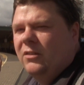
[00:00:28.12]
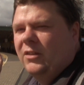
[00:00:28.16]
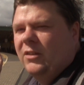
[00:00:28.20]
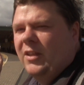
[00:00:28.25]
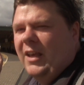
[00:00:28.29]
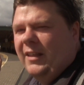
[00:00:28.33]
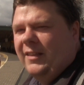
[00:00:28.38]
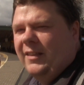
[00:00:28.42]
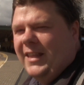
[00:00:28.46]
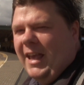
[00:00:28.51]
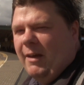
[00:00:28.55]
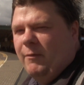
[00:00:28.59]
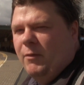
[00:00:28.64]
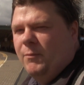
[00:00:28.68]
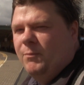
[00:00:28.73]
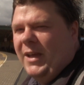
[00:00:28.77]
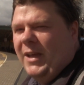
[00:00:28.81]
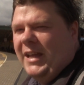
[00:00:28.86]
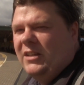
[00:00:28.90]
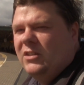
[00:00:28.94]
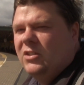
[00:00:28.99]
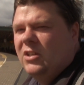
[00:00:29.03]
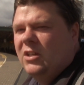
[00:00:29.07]
to Severn
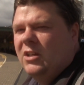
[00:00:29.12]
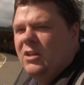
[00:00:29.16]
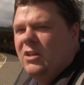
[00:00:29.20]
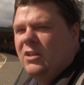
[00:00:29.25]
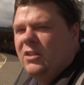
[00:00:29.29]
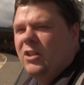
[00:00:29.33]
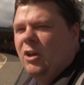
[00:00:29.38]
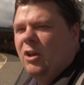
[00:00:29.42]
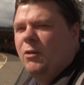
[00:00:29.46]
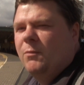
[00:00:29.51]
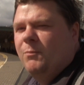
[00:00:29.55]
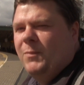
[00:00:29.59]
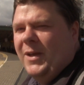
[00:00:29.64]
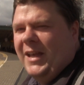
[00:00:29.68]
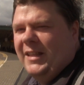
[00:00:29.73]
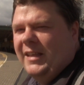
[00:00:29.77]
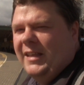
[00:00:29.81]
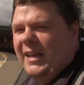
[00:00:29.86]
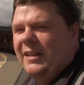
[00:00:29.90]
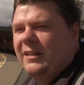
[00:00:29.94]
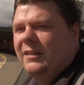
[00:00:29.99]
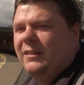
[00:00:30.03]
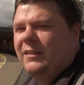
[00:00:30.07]
Beach so we can
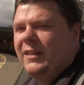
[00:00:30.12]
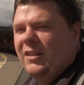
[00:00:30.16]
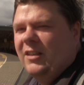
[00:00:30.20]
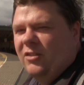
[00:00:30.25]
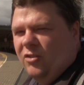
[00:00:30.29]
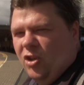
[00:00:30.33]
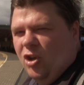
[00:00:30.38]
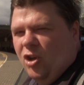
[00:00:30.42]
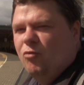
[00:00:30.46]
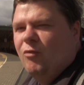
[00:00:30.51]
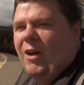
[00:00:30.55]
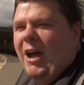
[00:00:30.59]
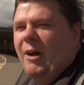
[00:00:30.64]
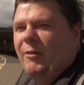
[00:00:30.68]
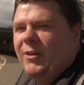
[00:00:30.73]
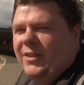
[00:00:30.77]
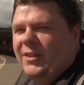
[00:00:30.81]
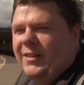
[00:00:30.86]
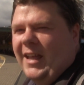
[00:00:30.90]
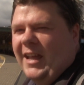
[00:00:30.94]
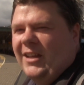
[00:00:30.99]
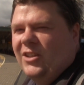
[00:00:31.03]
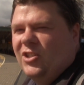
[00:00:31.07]
visit this new railway
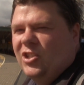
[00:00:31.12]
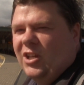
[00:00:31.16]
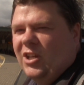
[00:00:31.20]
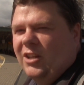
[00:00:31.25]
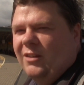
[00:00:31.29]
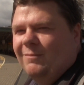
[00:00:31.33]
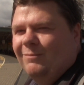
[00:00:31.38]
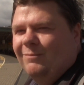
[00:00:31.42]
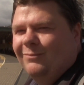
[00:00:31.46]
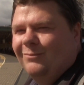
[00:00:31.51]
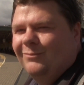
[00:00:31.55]
station.